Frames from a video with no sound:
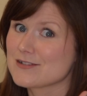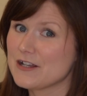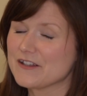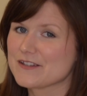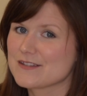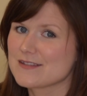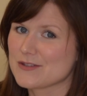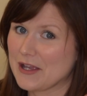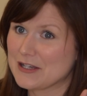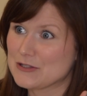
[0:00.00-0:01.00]
does
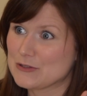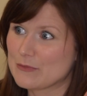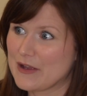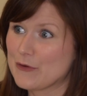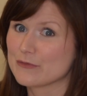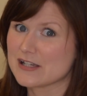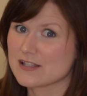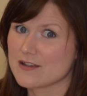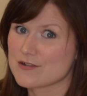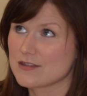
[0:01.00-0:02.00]
so I can do my own
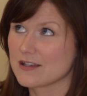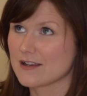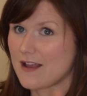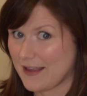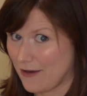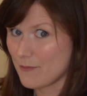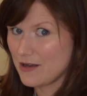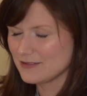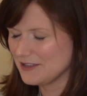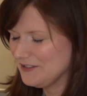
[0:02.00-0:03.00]
research that I care
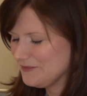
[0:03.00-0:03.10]
about.